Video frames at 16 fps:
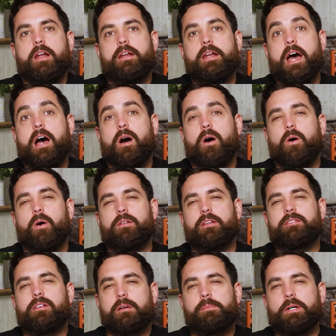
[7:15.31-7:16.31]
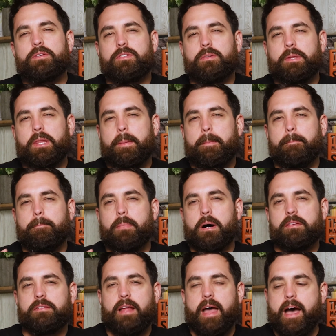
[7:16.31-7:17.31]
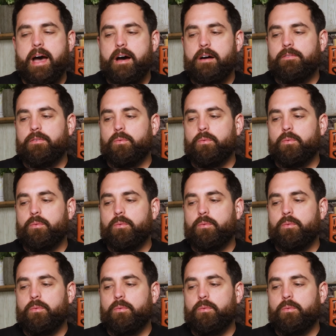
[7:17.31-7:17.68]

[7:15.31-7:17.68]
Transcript: Now, let's talk about some of the must have